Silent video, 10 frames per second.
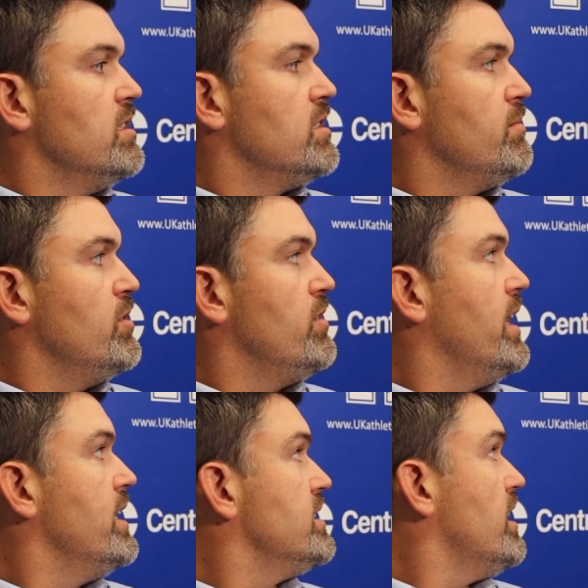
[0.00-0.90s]
some new
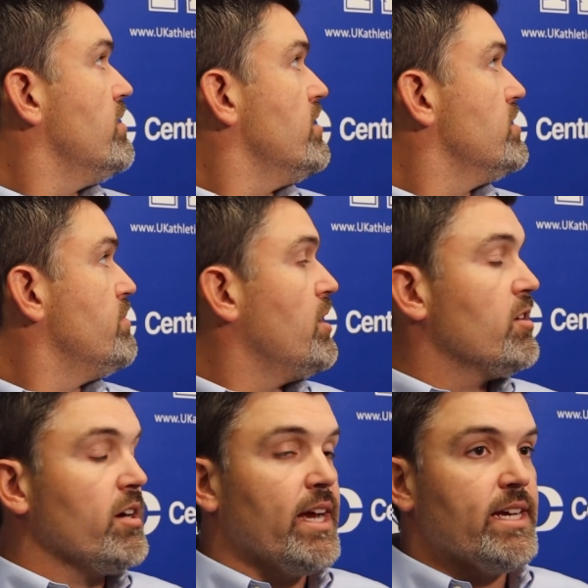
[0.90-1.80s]
guys out there, some
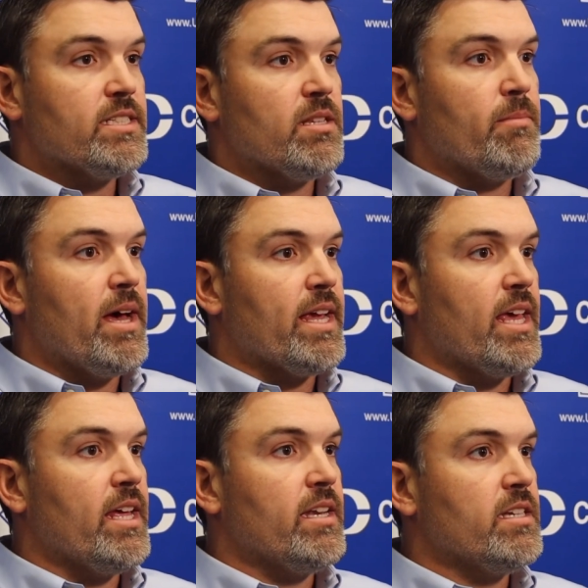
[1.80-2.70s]
younger guys in the back
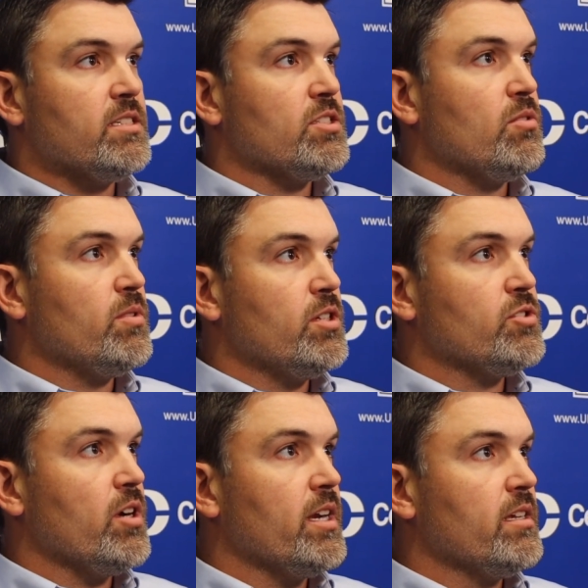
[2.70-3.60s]
end, and so when you
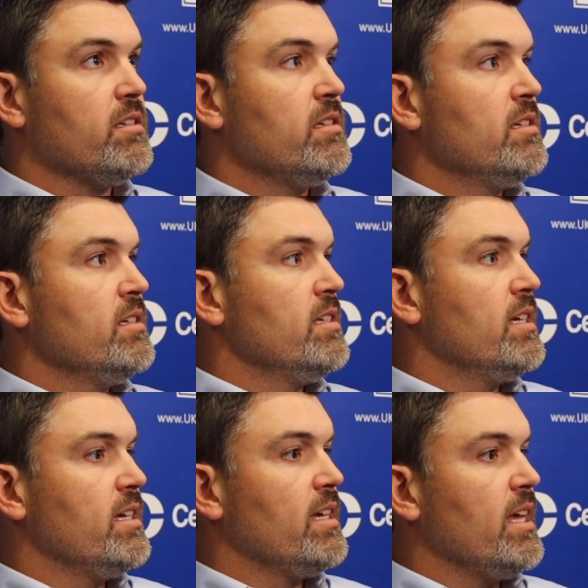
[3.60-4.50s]
try to
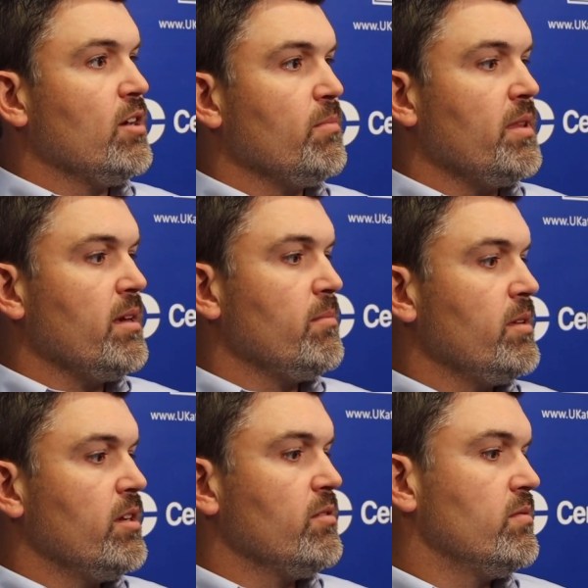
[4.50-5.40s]
uh, help them,
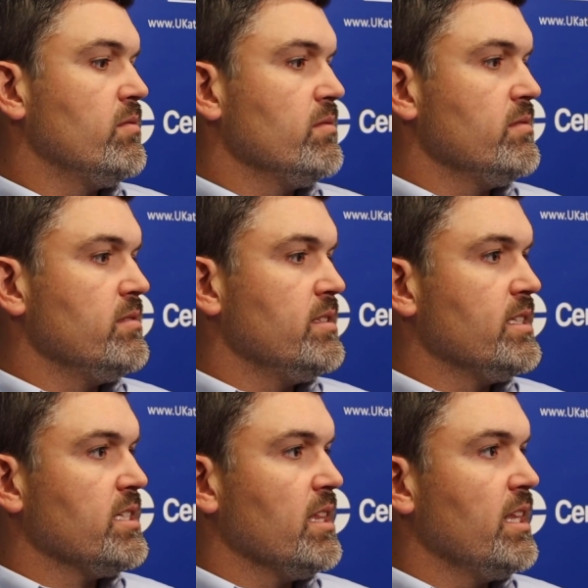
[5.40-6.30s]
you know,
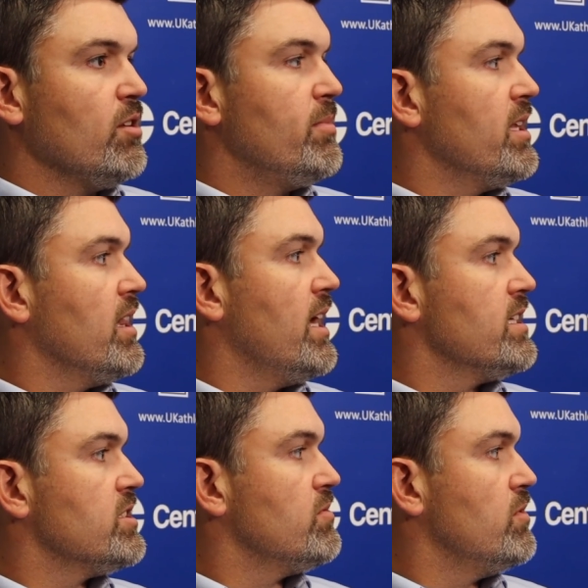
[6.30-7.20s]
it's a little bit
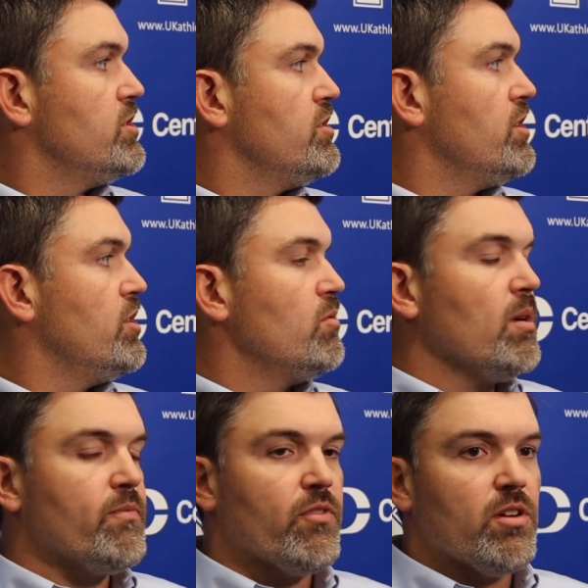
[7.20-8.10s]
less what you can do
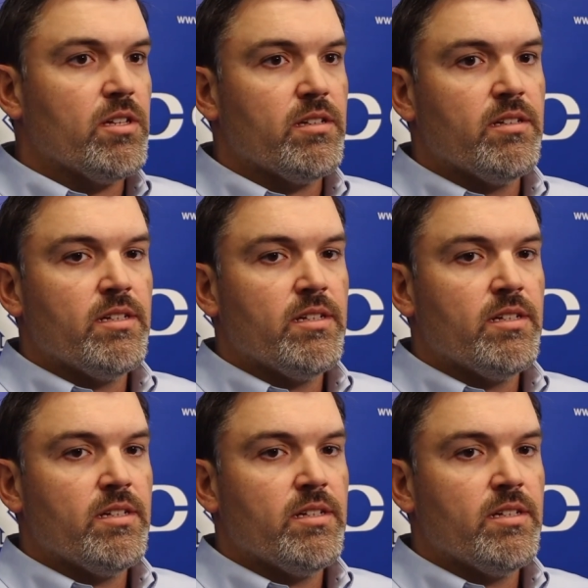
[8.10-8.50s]
up front,